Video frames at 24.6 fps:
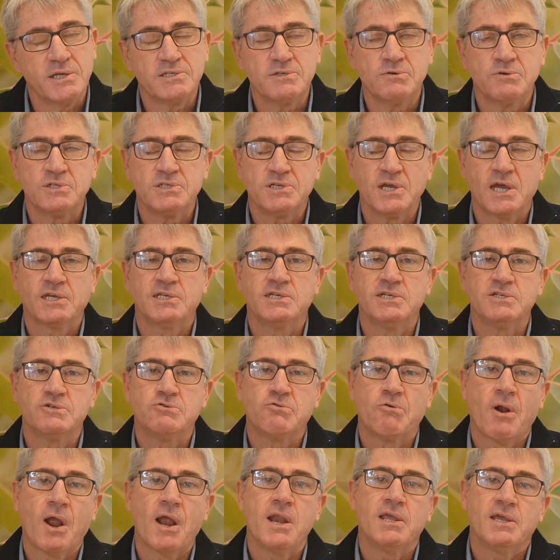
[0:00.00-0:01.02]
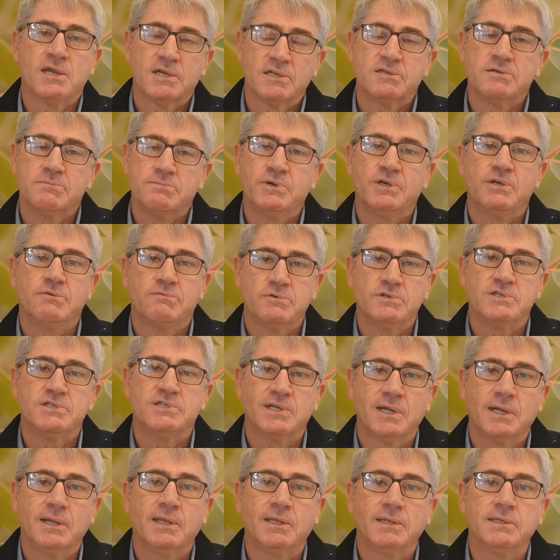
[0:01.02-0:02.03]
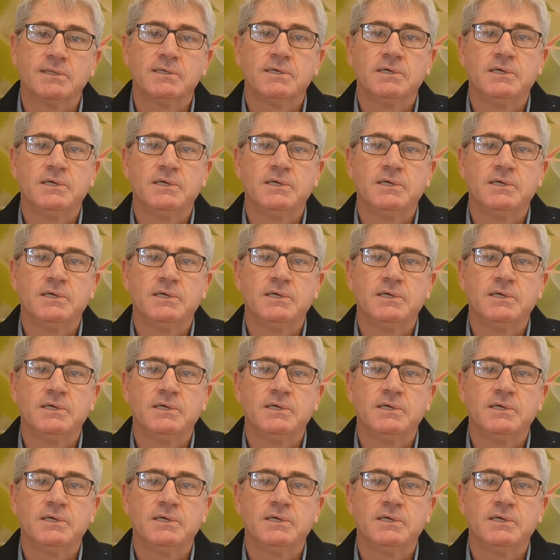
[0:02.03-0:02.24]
So it's actually training it to be resilient.